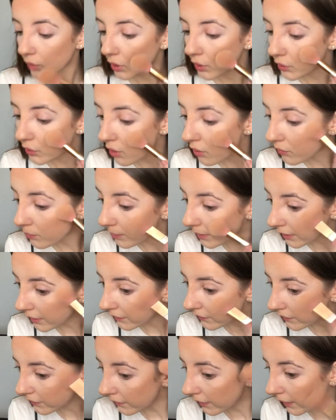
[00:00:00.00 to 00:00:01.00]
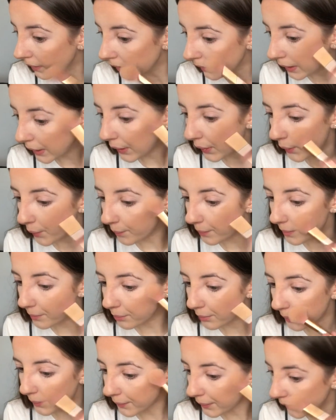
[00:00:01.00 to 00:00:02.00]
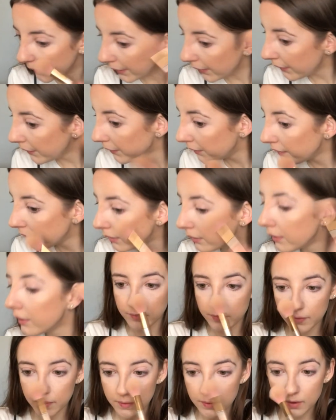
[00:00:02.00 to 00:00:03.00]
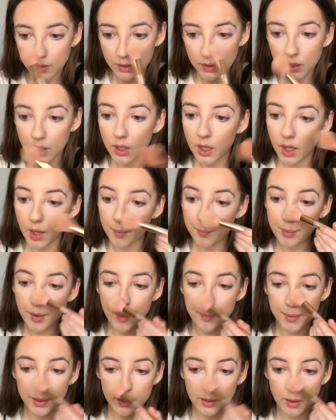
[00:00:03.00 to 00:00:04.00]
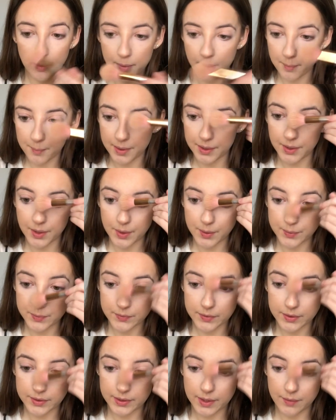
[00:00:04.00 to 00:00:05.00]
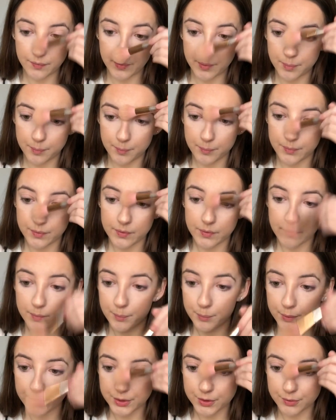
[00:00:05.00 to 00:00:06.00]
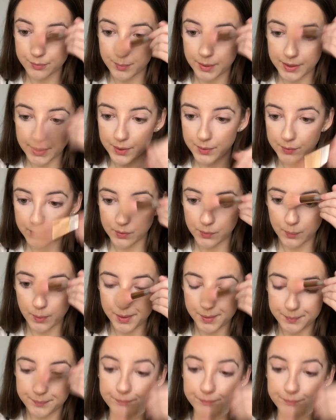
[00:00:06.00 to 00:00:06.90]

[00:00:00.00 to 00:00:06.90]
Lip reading: just because it's a little bit broken. And pop a little bit on my nose and down the bridge of my nose as well.